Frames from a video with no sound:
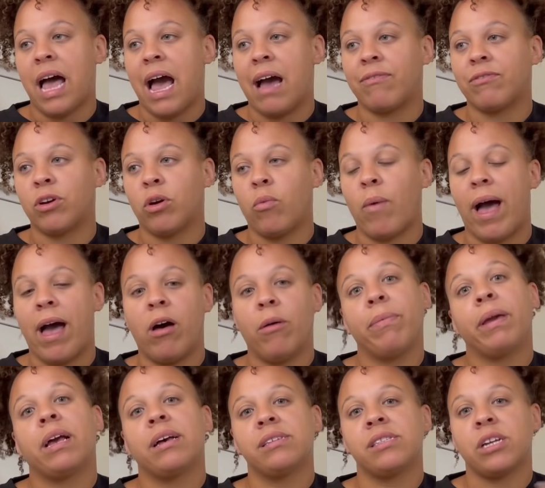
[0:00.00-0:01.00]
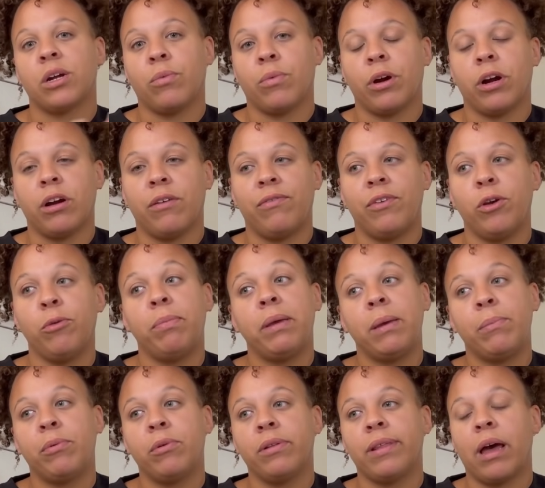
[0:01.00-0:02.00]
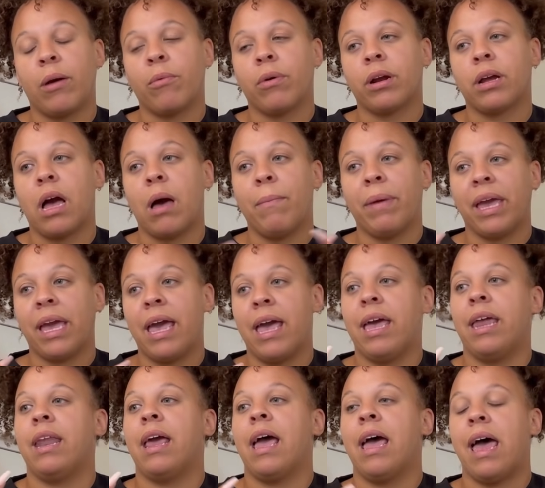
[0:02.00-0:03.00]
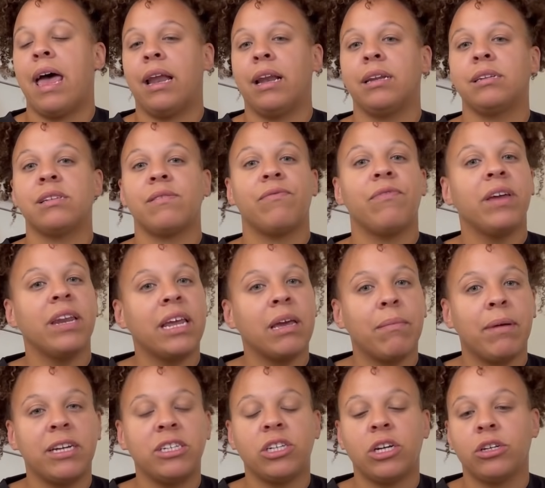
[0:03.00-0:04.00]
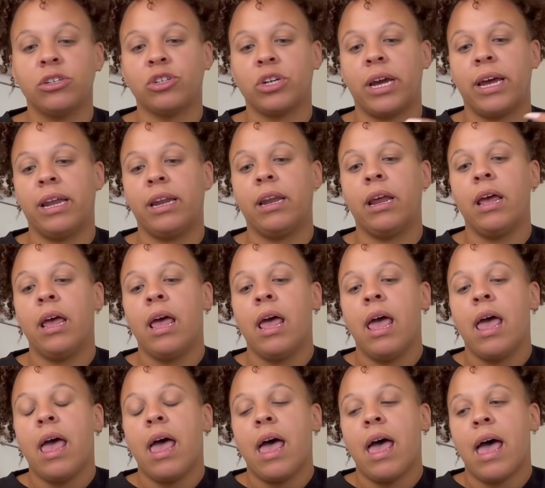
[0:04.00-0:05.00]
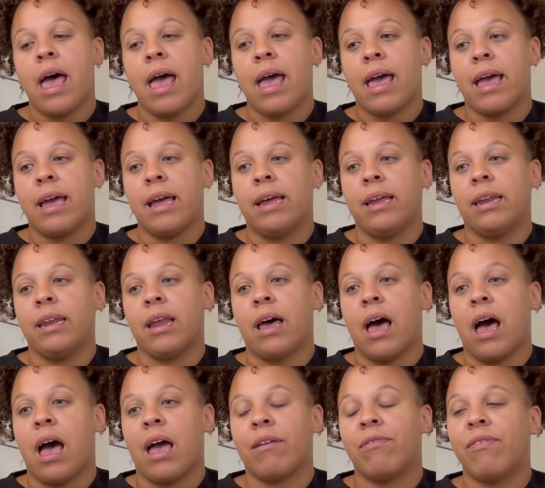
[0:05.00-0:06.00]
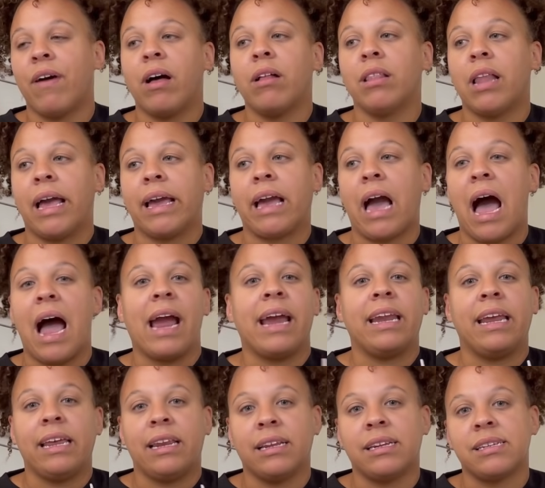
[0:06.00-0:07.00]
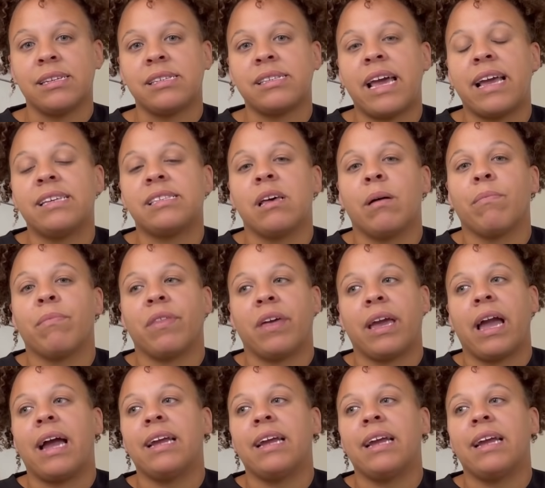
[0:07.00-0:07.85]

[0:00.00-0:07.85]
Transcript: after a while because there were a few people that were coming in and defending my children and I felt like I needed to say something.